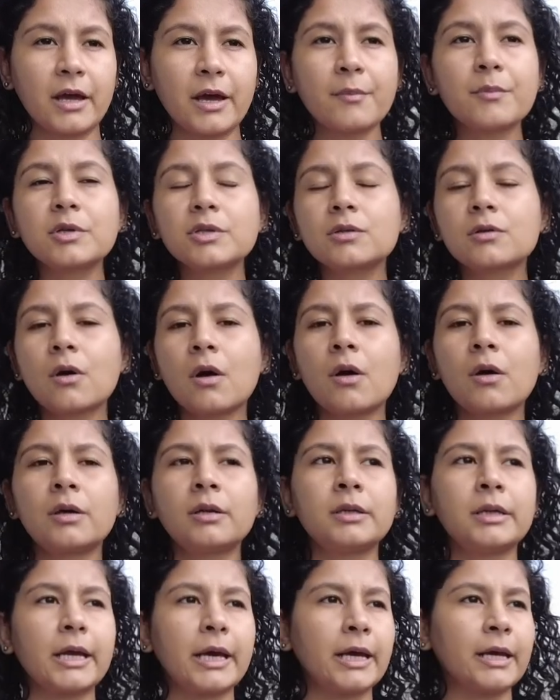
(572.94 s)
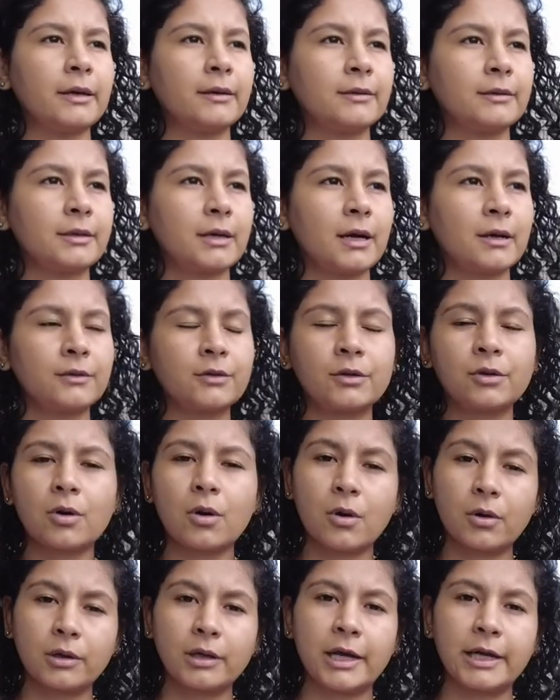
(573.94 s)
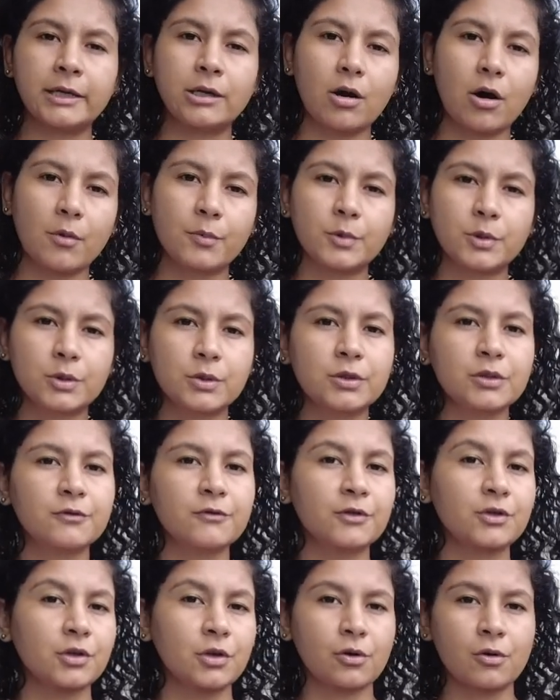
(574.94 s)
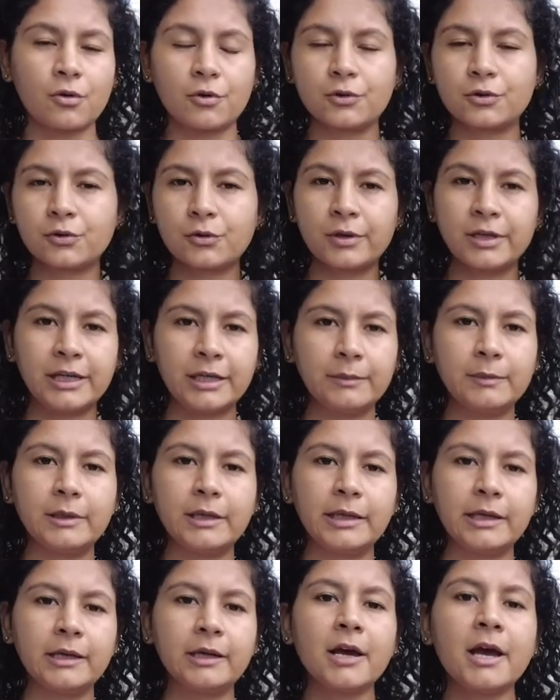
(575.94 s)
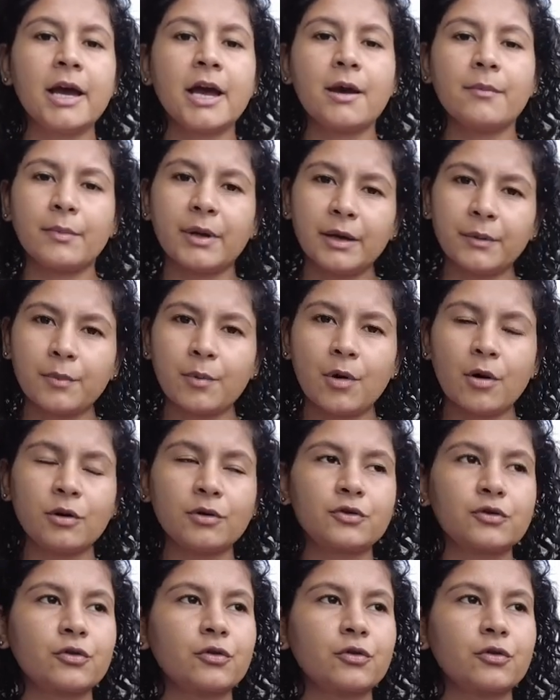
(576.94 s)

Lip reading: Amazon and other online options which are also enabling PayPal.